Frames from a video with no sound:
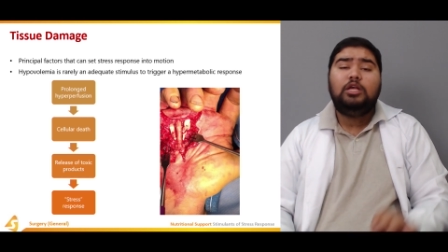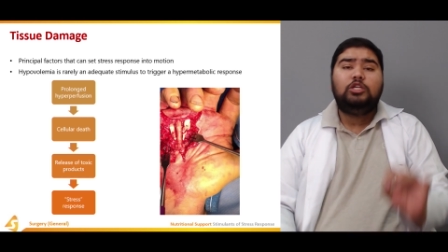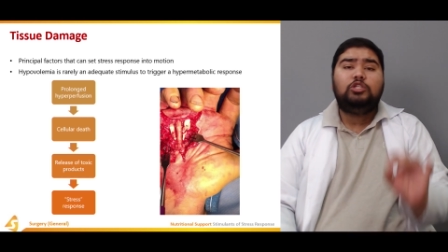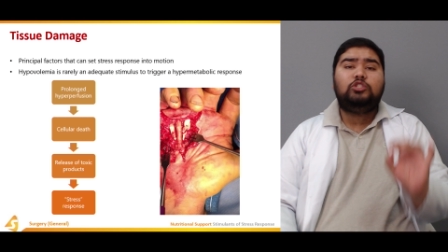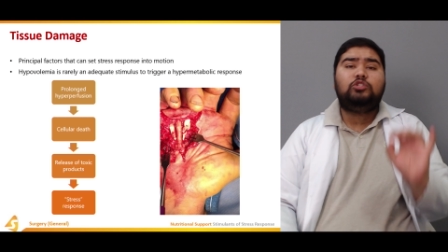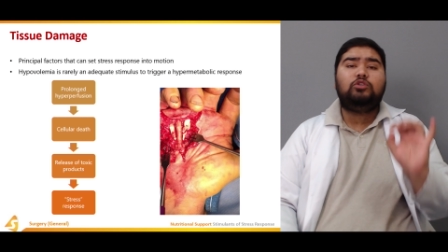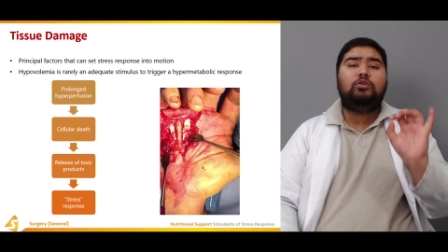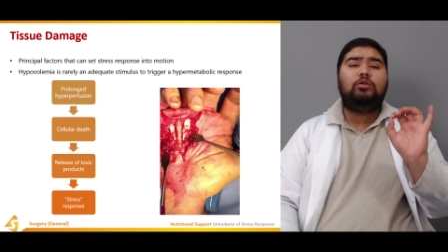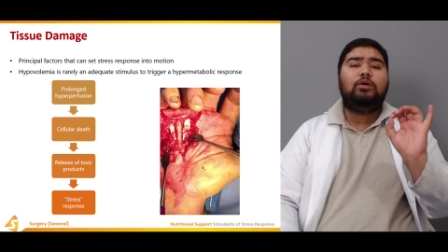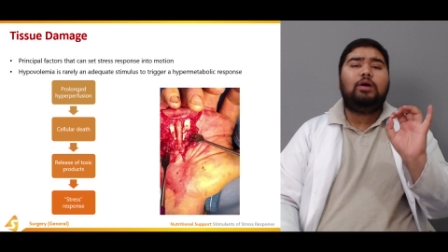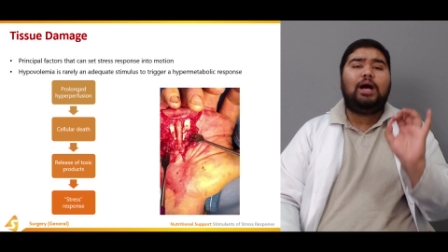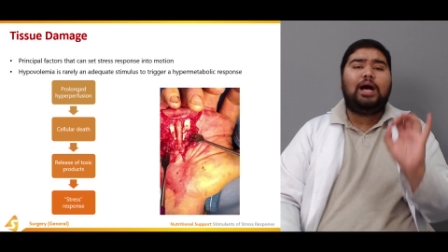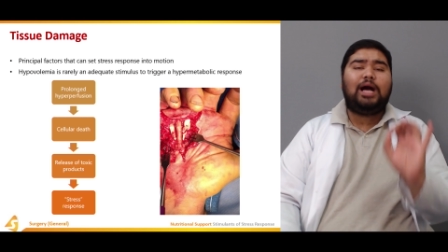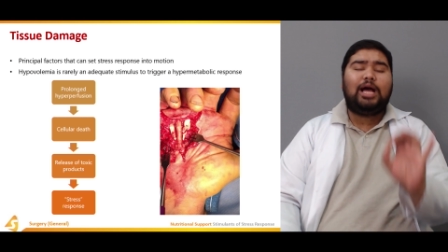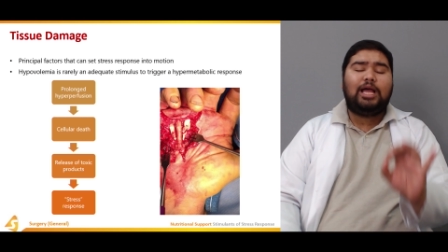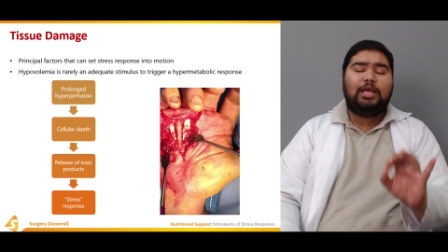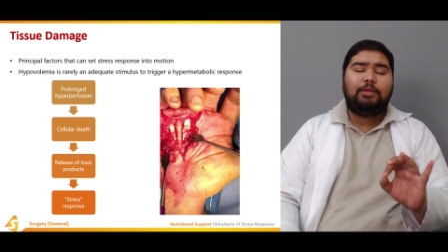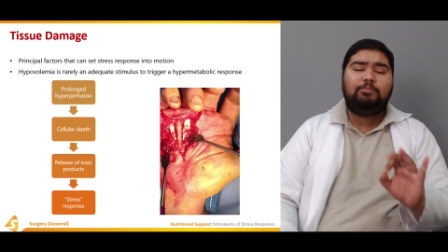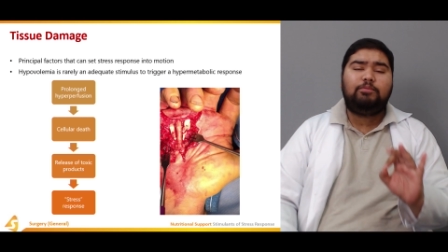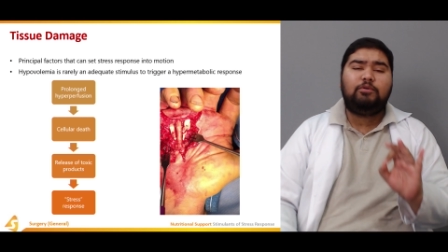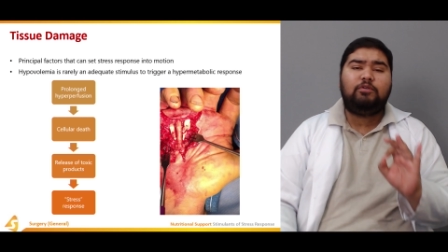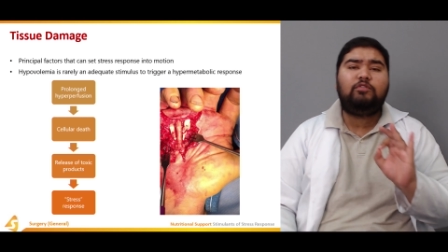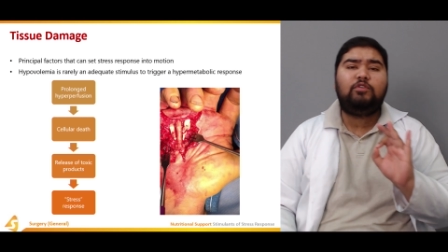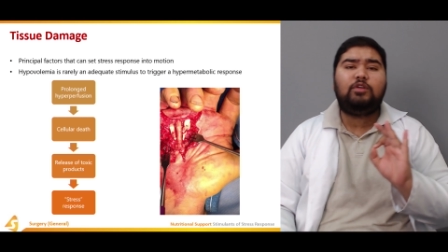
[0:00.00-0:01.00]
So
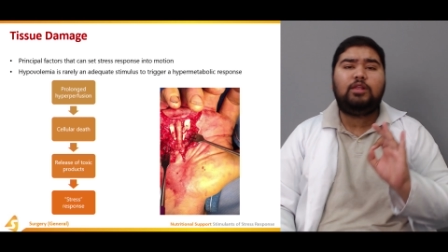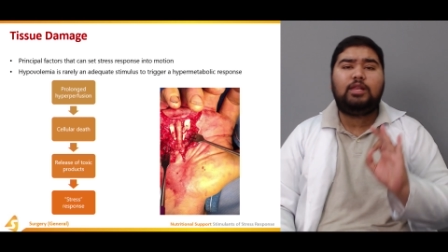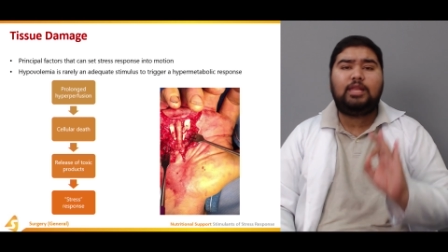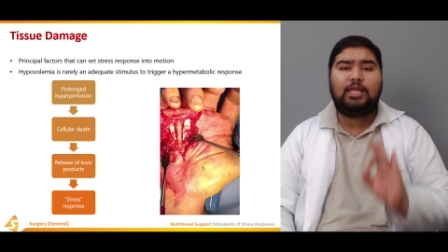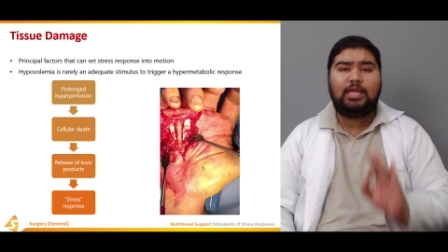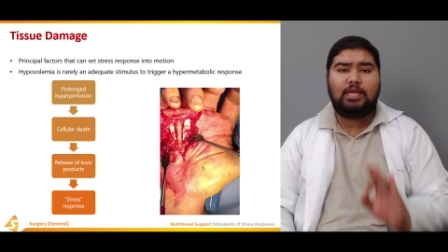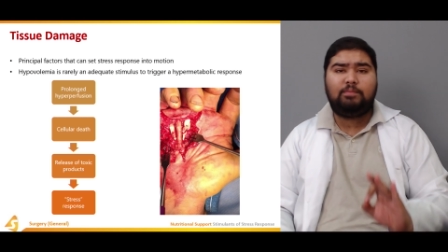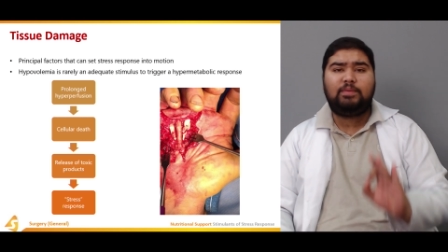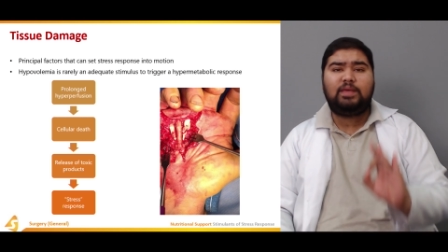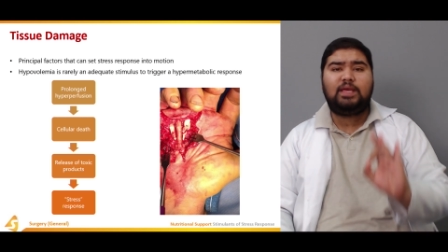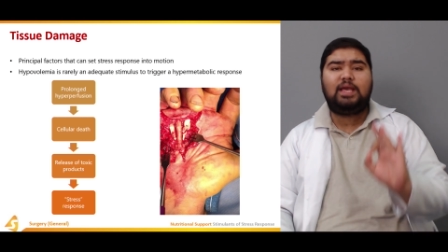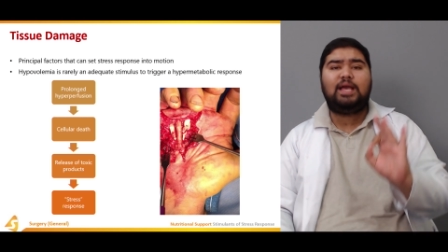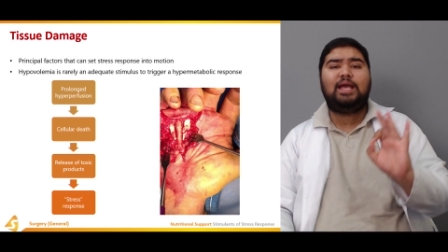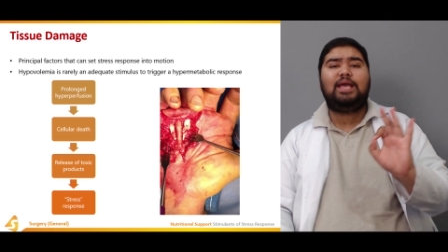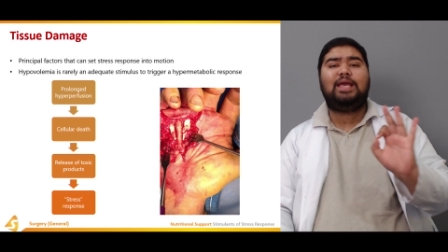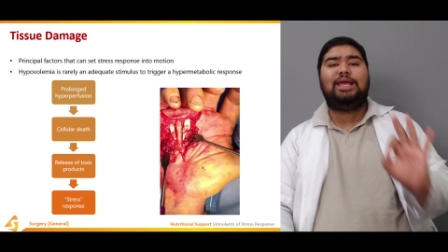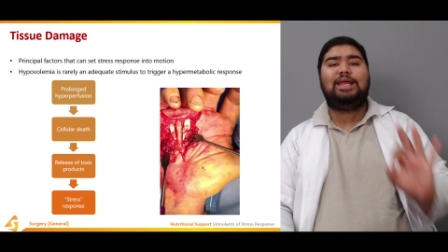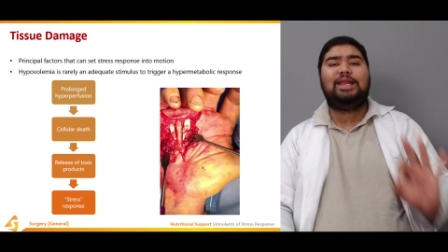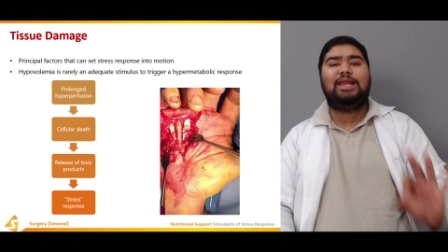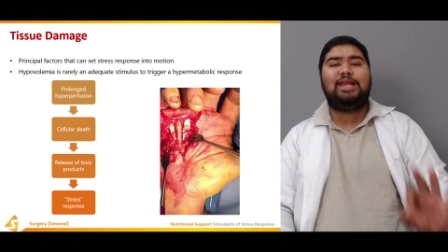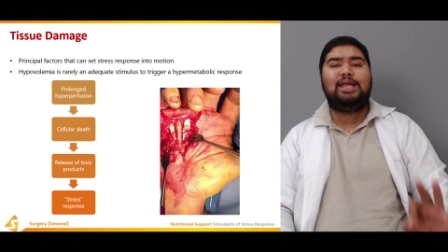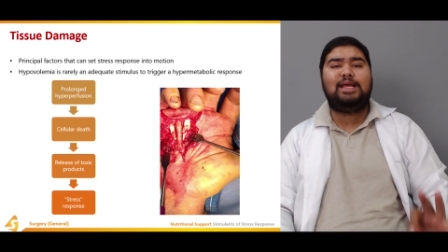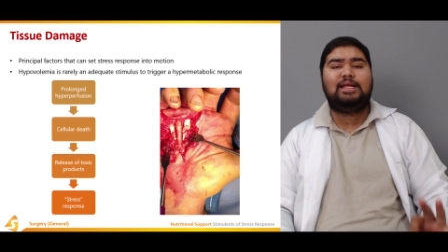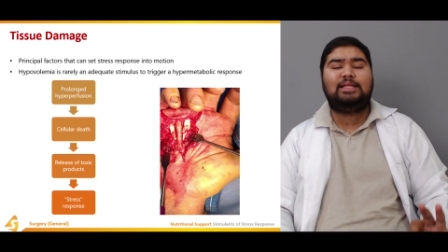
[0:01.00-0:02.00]
hypovolemia
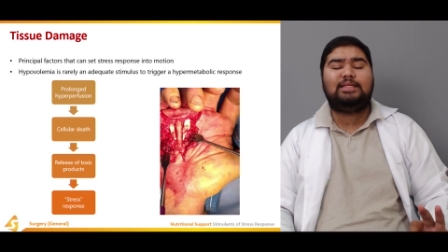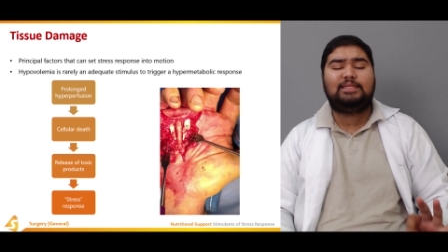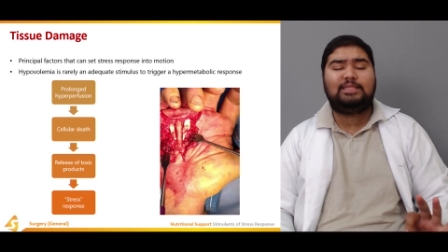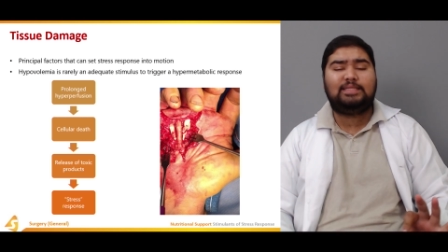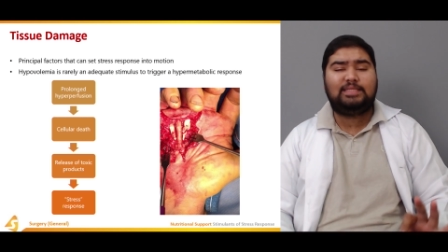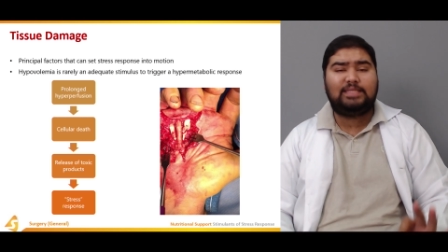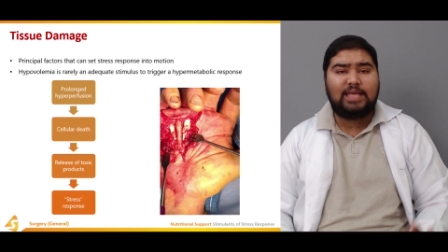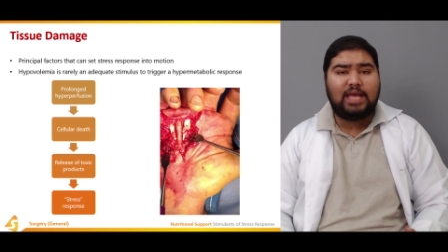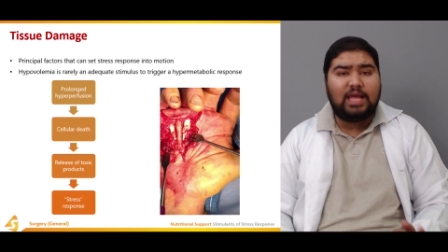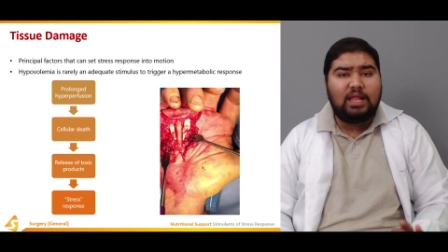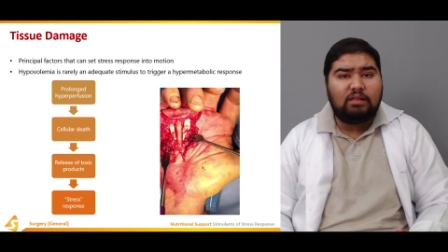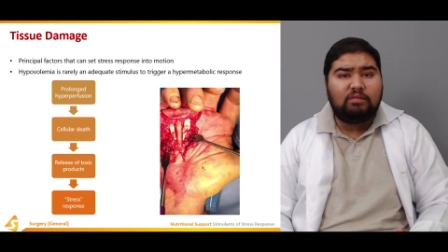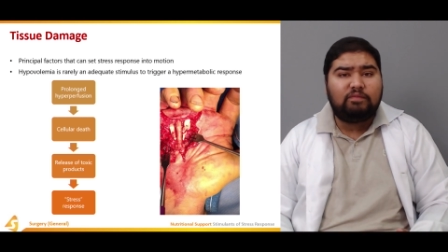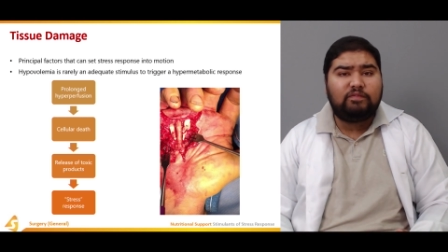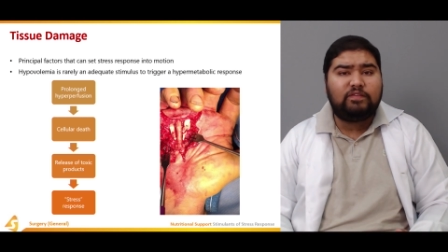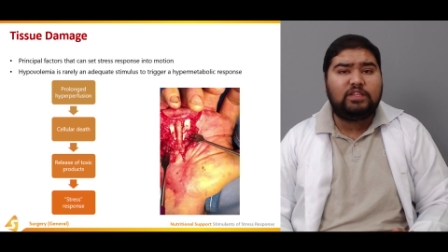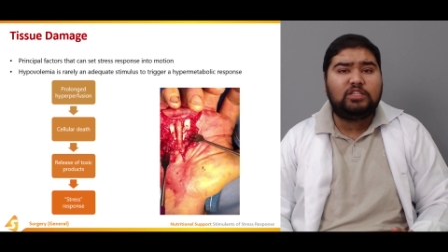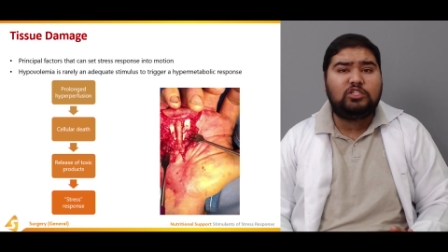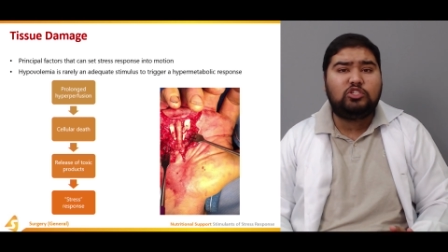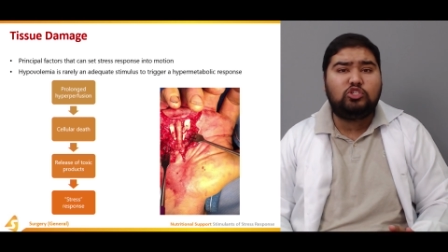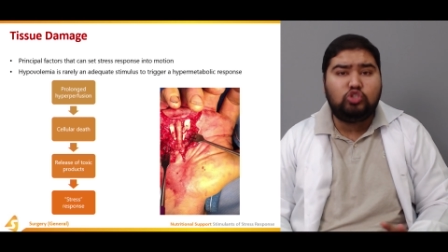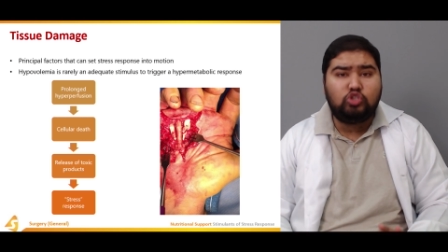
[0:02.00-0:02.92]
in itself is